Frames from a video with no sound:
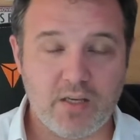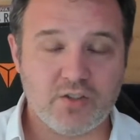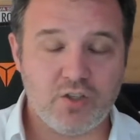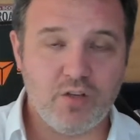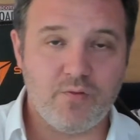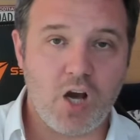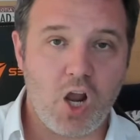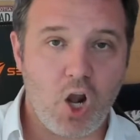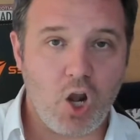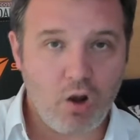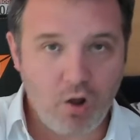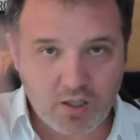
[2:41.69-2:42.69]
so you've got
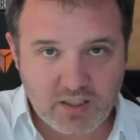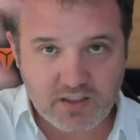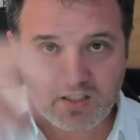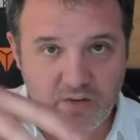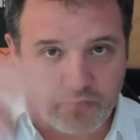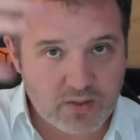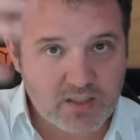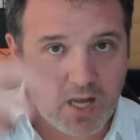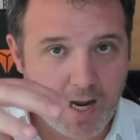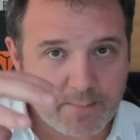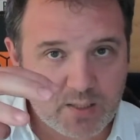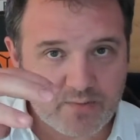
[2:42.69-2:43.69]
lots of different
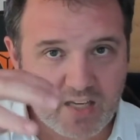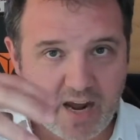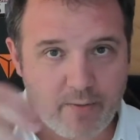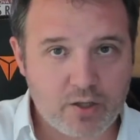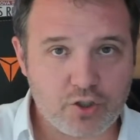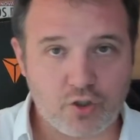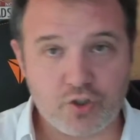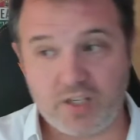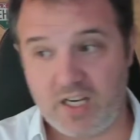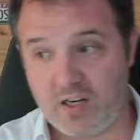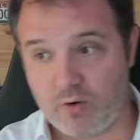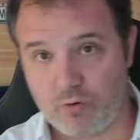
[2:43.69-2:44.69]
types of characters
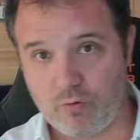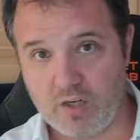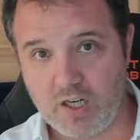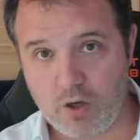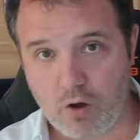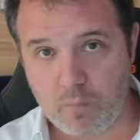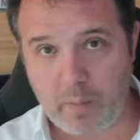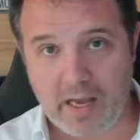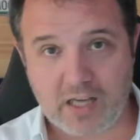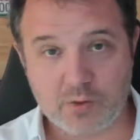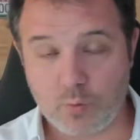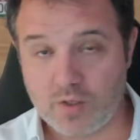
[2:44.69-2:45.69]
in a really long
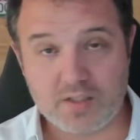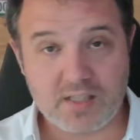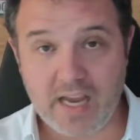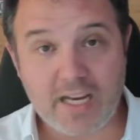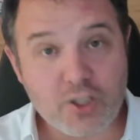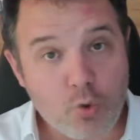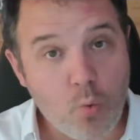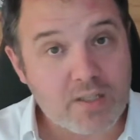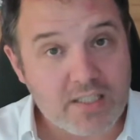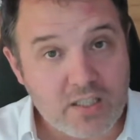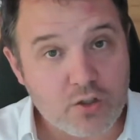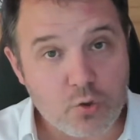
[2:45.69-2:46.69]
password, say
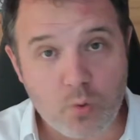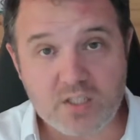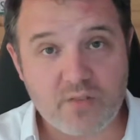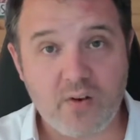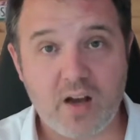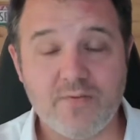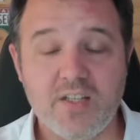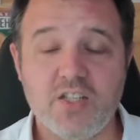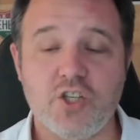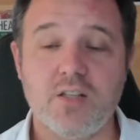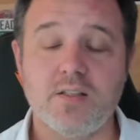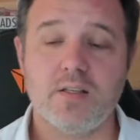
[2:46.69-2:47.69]
20 or 25
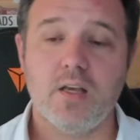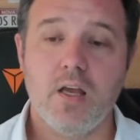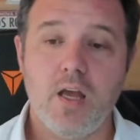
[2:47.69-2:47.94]
digits,